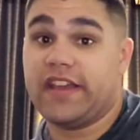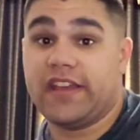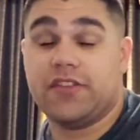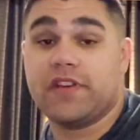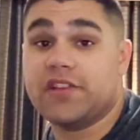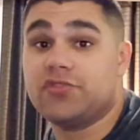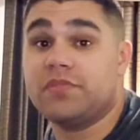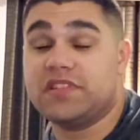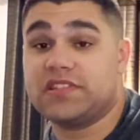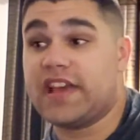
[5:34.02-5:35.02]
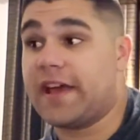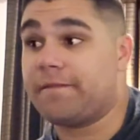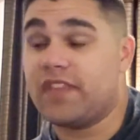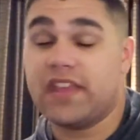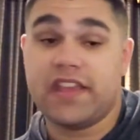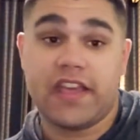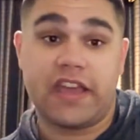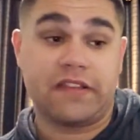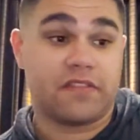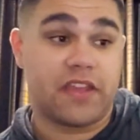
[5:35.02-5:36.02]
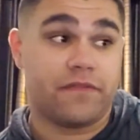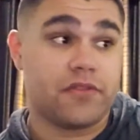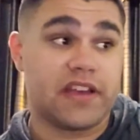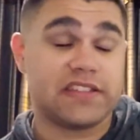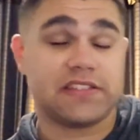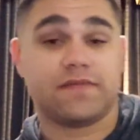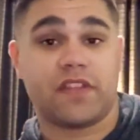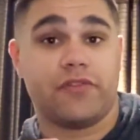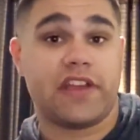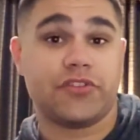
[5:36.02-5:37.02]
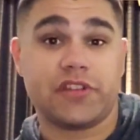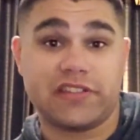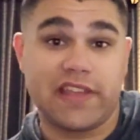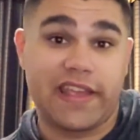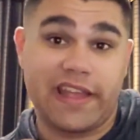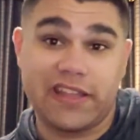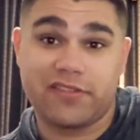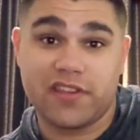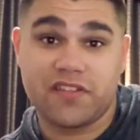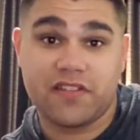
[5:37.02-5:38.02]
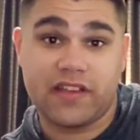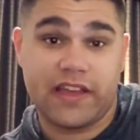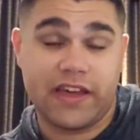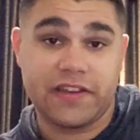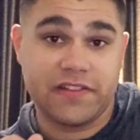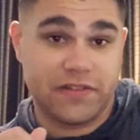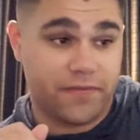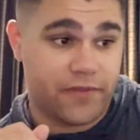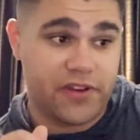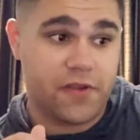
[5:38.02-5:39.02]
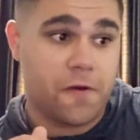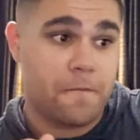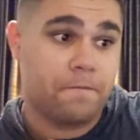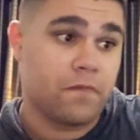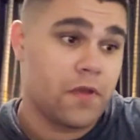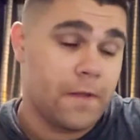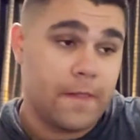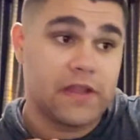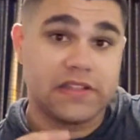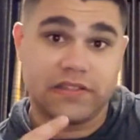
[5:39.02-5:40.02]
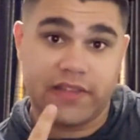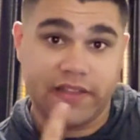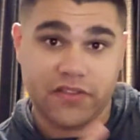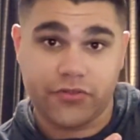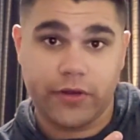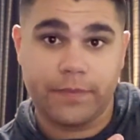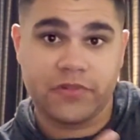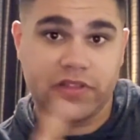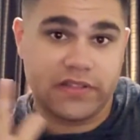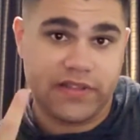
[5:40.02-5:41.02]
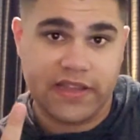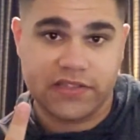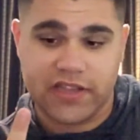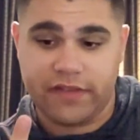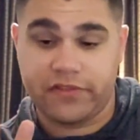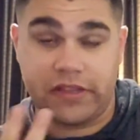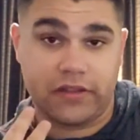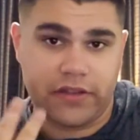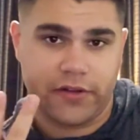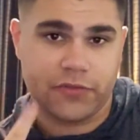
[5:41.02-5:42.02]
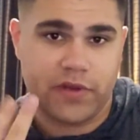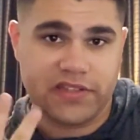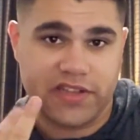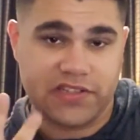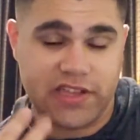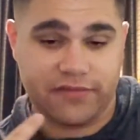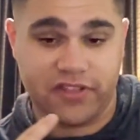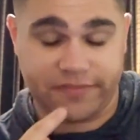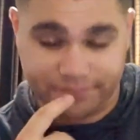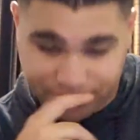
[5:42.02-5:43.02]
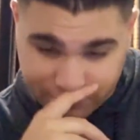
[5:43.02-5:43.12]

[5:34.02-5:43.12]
And you guys will be set. And if you guys are going to take anything out of this video, take the scripts and take safety. Here's why I say safety.